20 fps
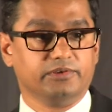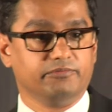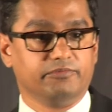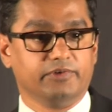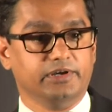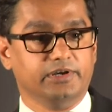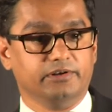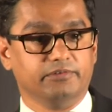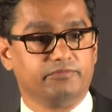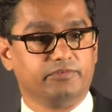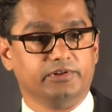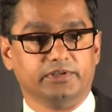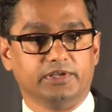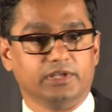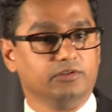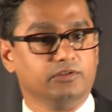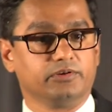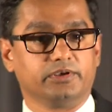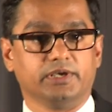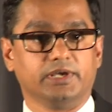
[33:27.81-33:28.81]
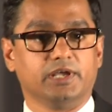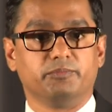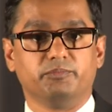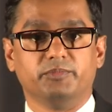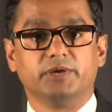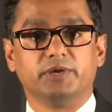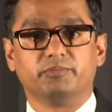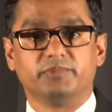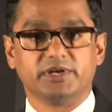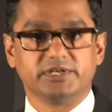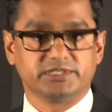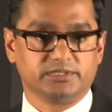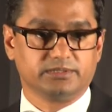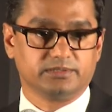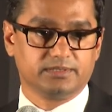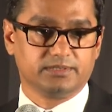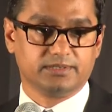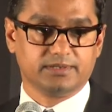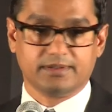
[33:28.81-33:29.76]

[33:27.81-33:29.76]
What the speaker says: are very different. They're looking at peak pressure.